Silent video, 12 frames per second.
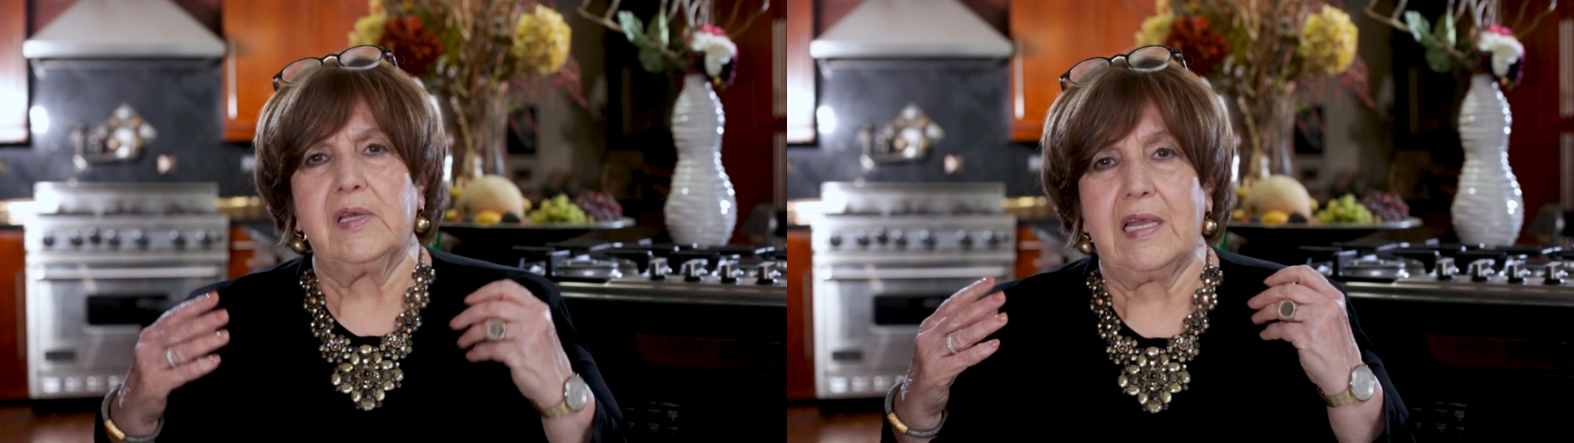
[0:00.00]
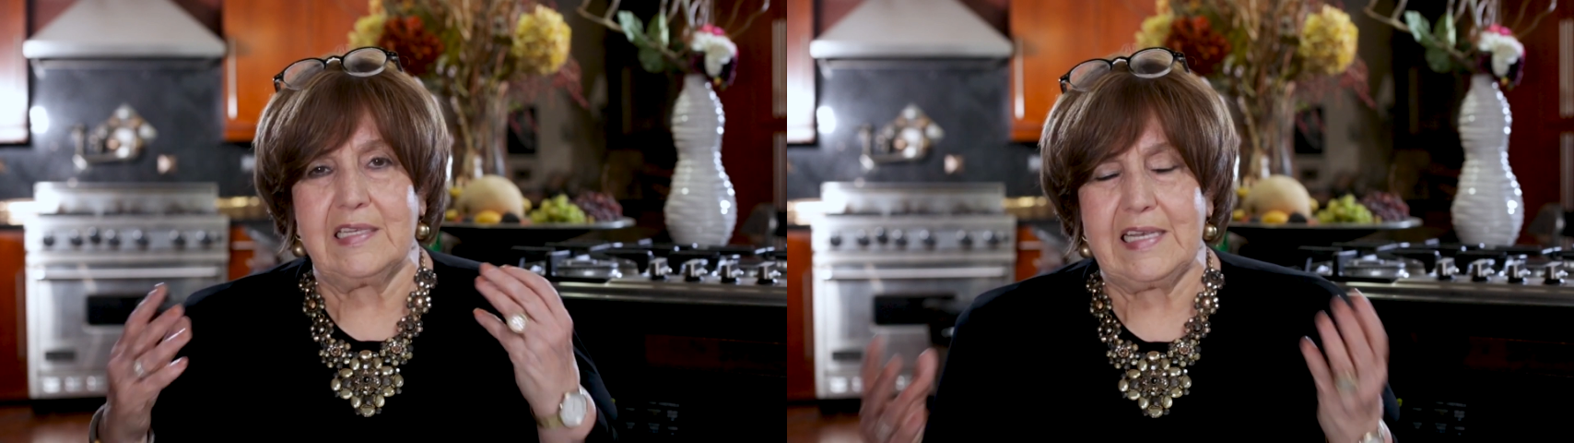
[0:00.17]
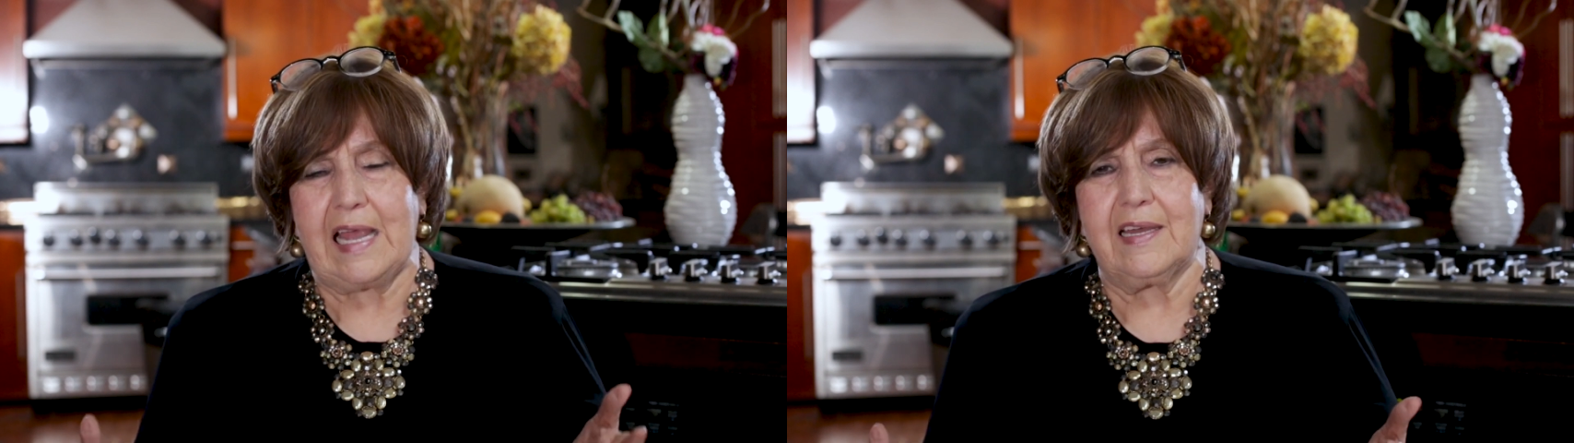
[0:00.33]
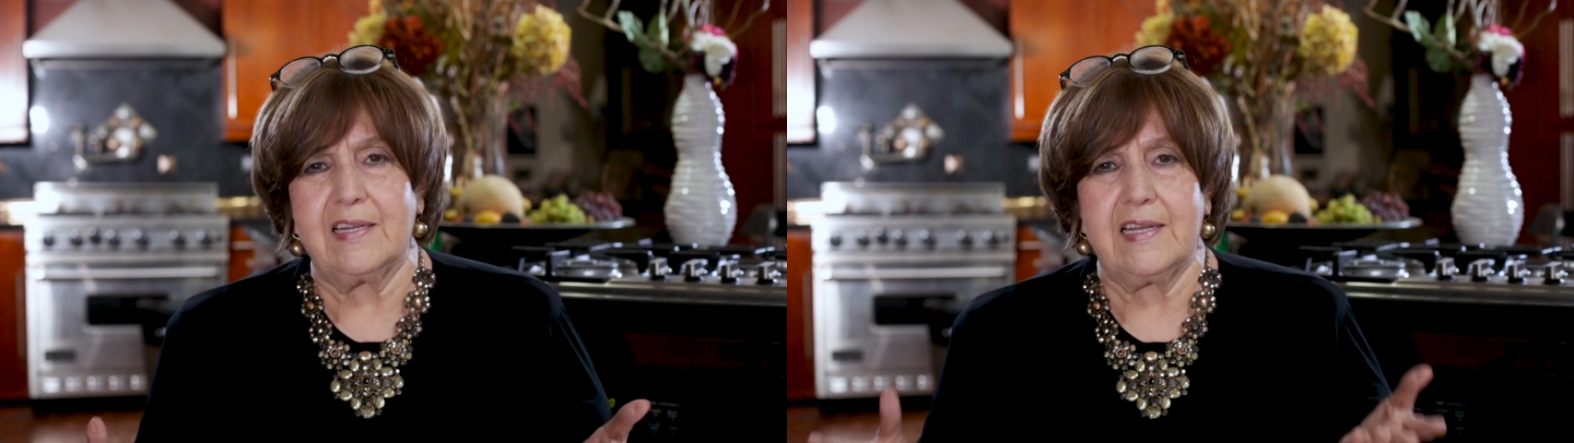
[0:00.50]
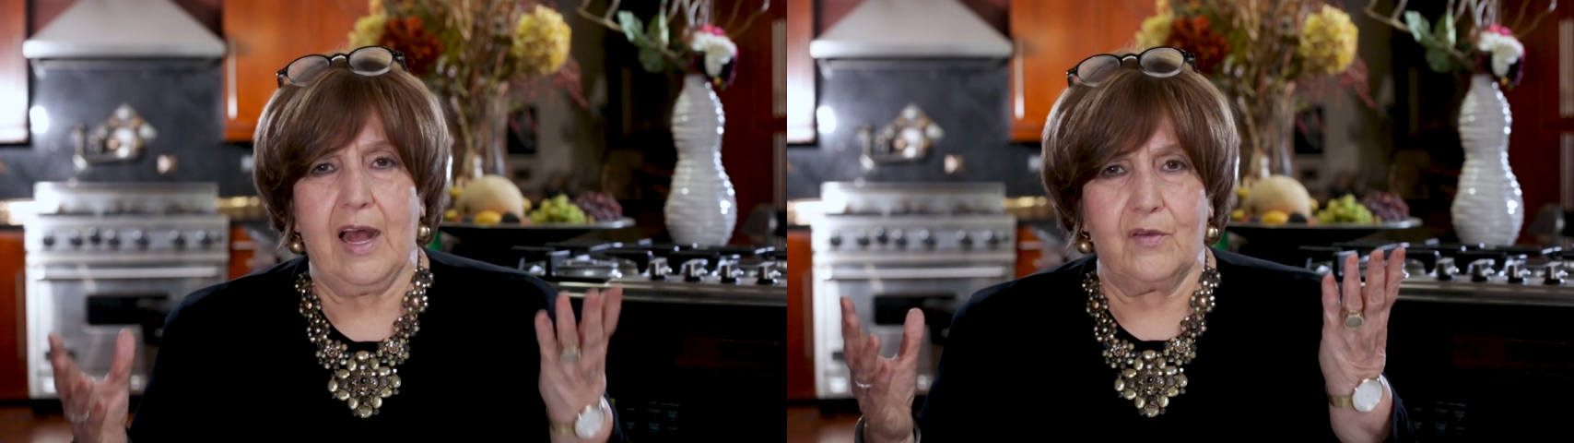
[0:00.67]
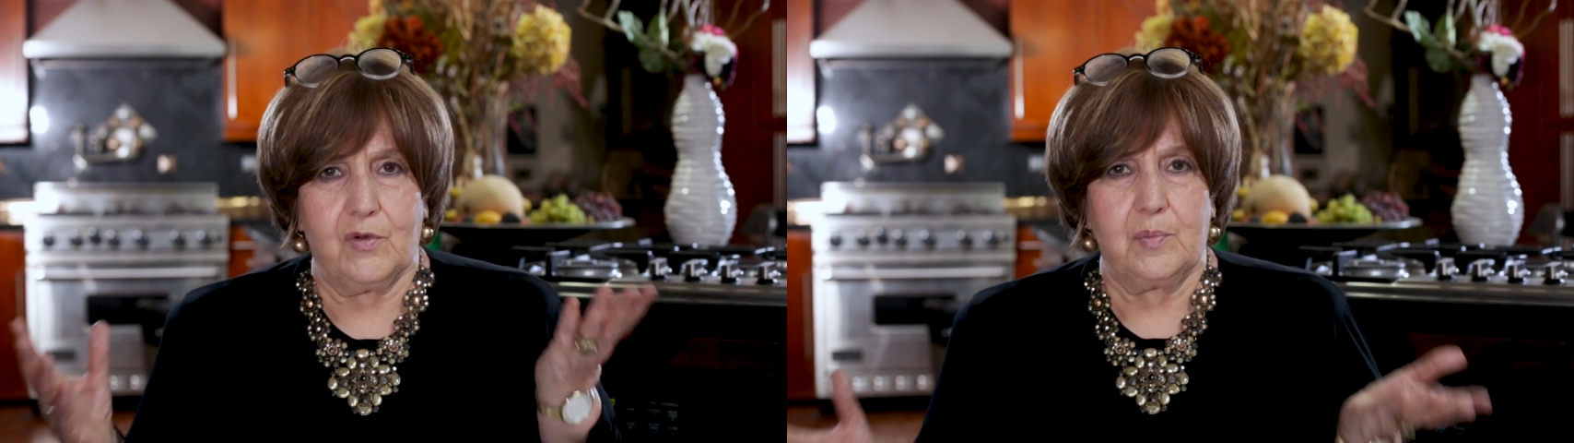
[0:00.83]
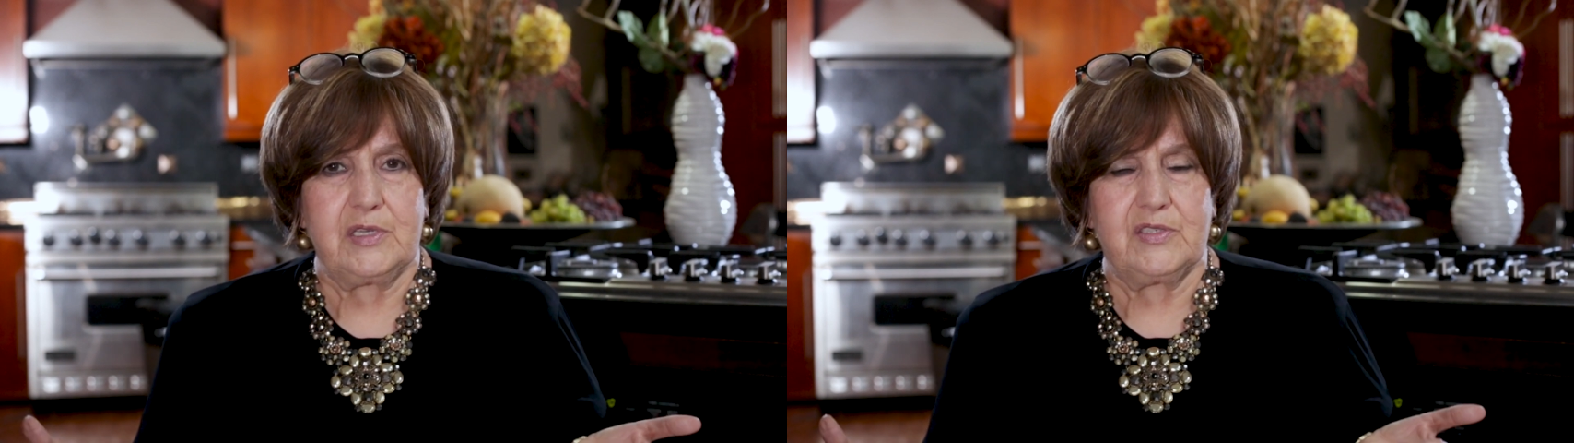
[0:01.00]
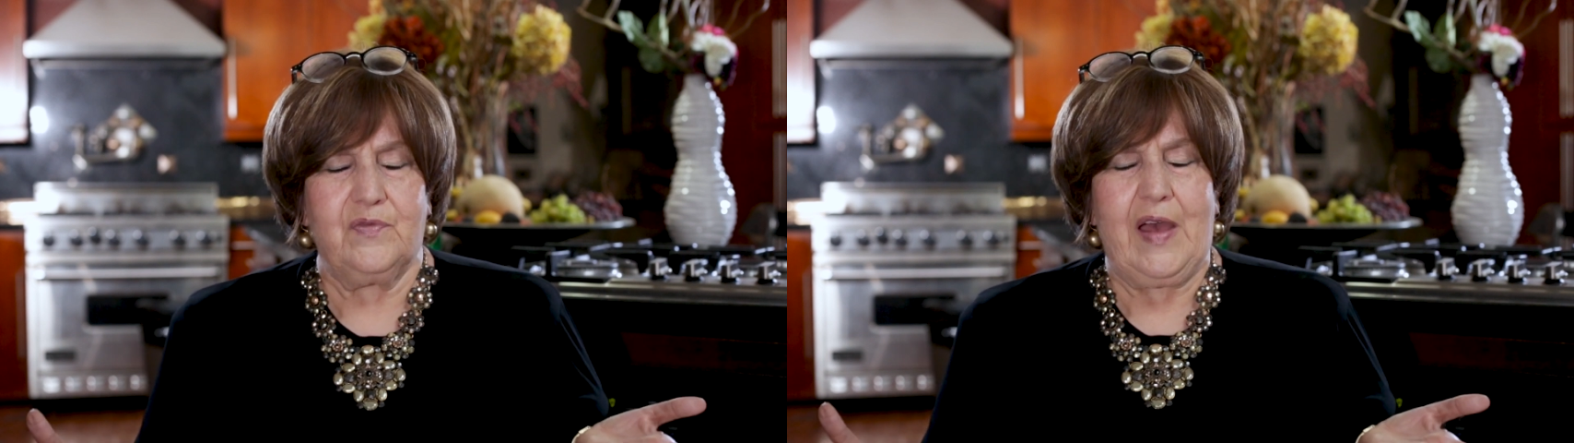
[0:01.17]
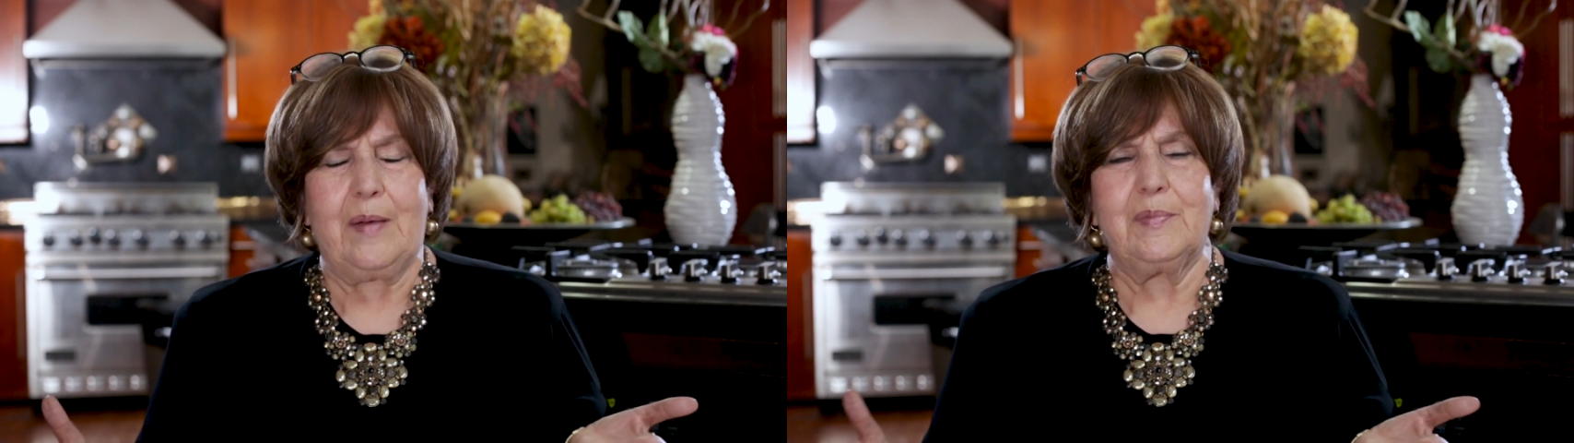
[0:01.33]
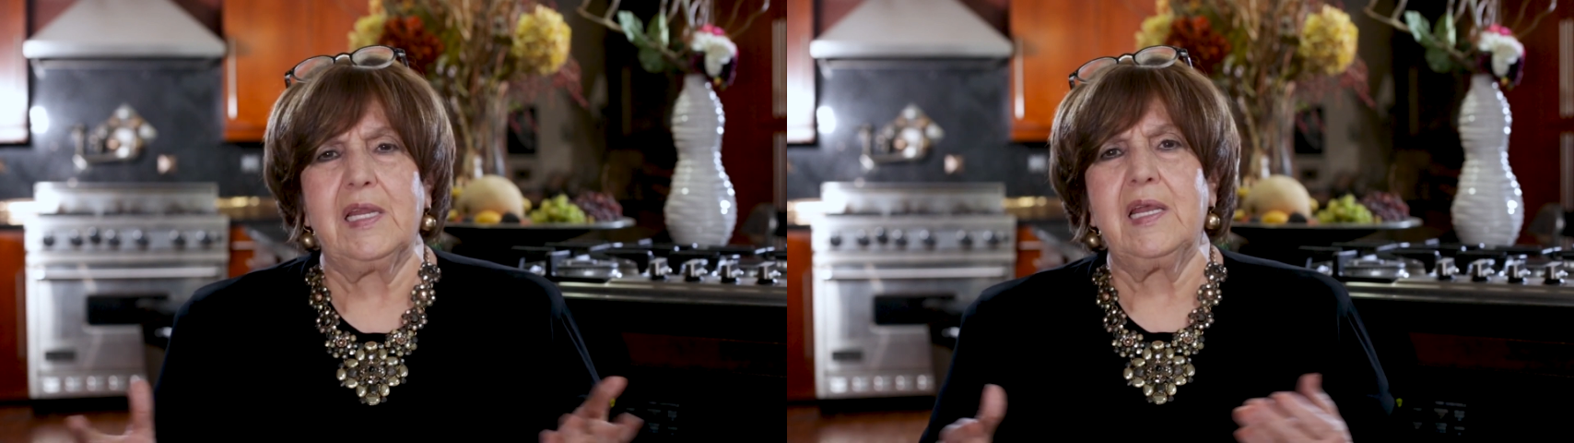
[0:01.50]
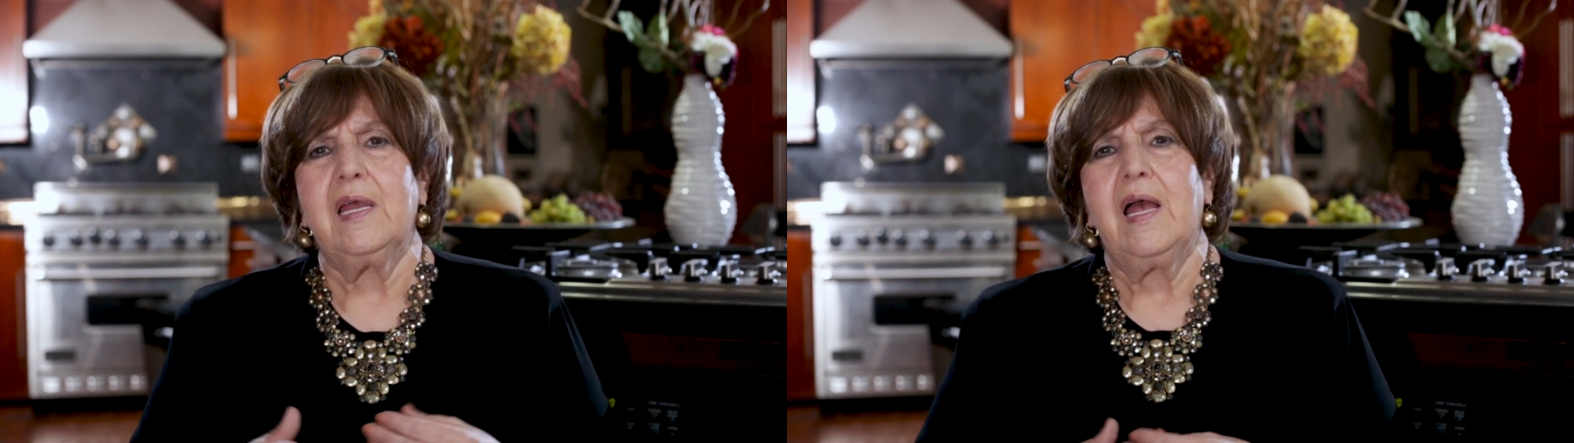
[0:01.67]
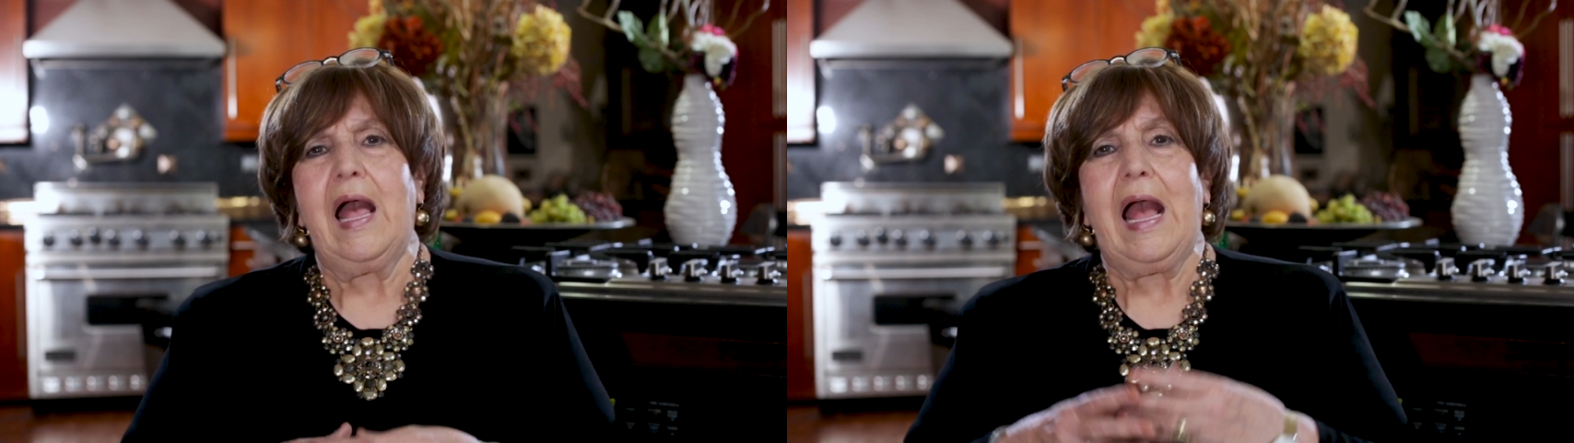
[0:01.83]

to Gesengenlach from his family